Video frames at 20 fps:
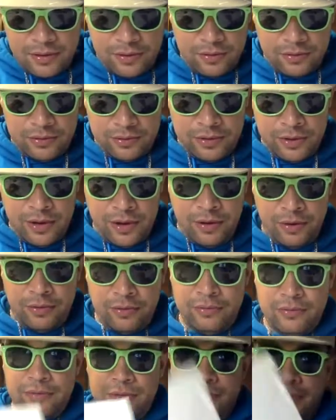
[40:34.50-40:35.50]
Old
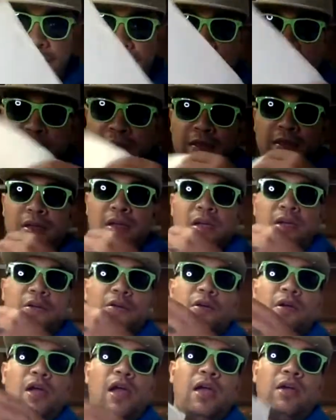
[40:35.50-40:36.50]
note. There's something
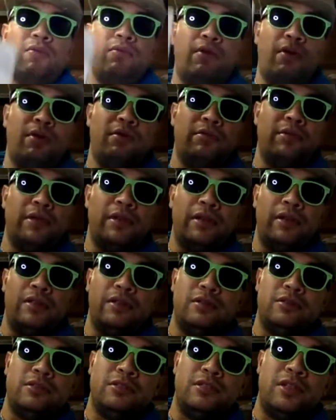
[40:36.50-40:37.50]
I wrote in a
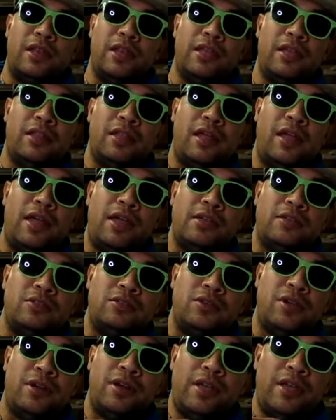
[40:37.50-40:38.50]
little study
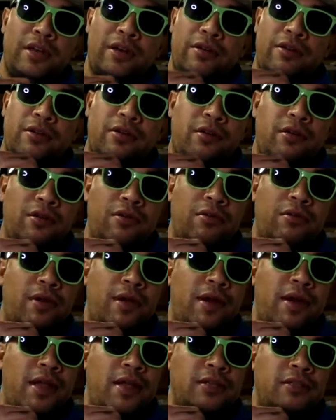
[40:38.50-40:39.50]
class trying to hit on a girl
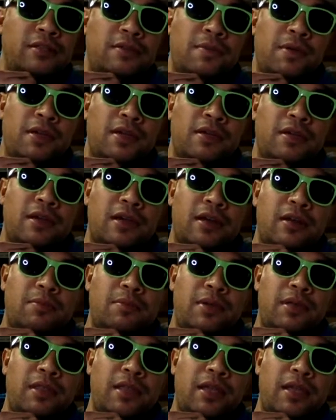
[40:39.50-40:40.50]
right next to me, kind
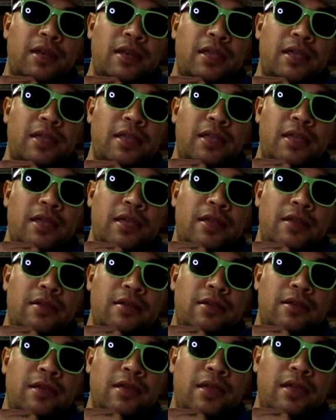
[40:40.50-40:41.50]
of being like an
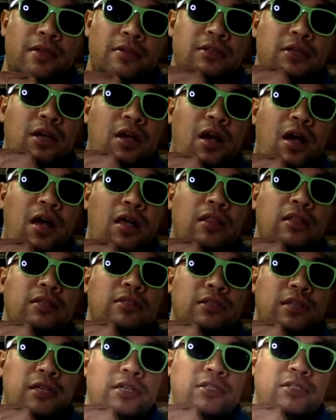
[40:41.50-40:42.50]
idiot. It was in
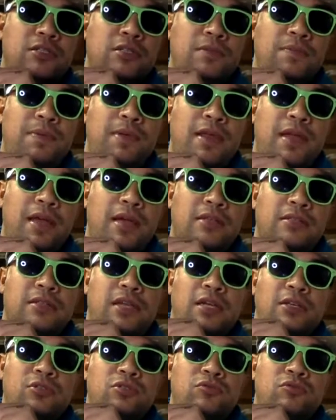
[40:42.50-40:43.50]
college, like a stupid
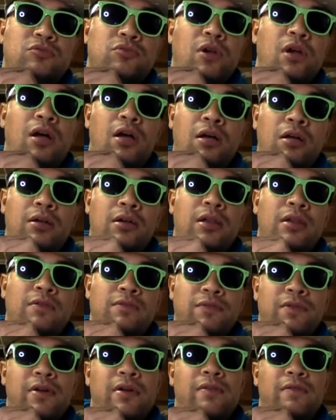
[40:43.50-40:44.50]
ass. I drawed
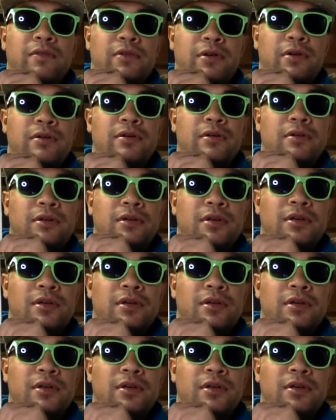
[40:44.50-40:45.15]
in front of her.